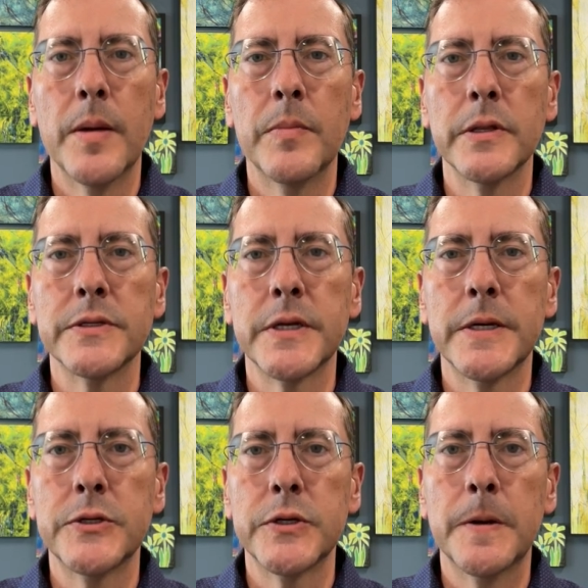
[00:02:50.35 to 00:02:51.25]

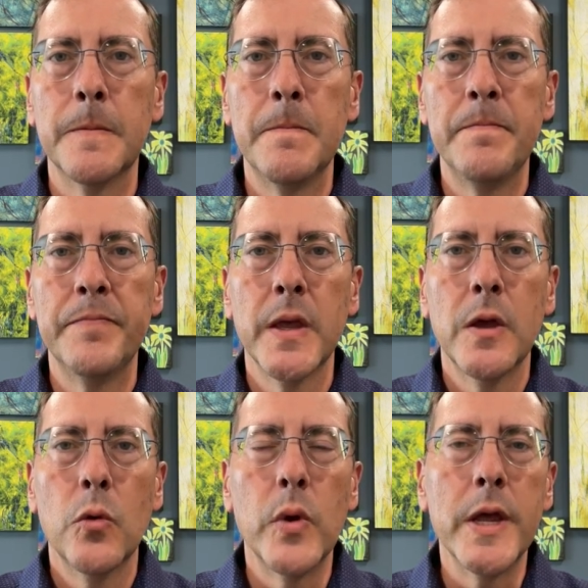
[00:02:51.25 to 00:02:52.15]
embolization.
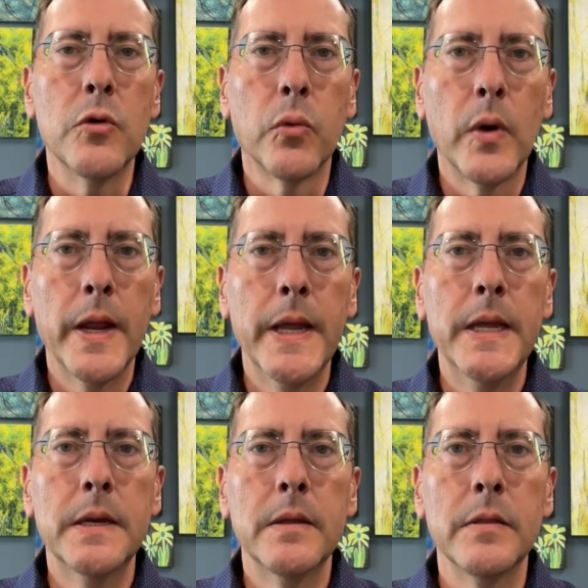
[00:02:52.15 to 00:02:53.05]
We
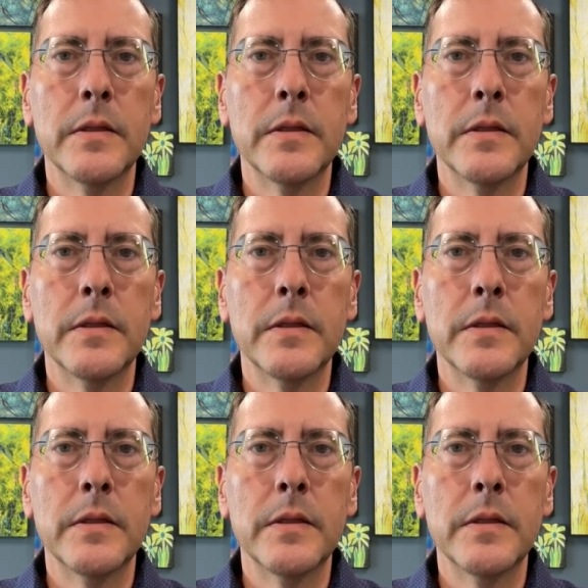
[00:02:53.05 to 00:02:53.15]
grade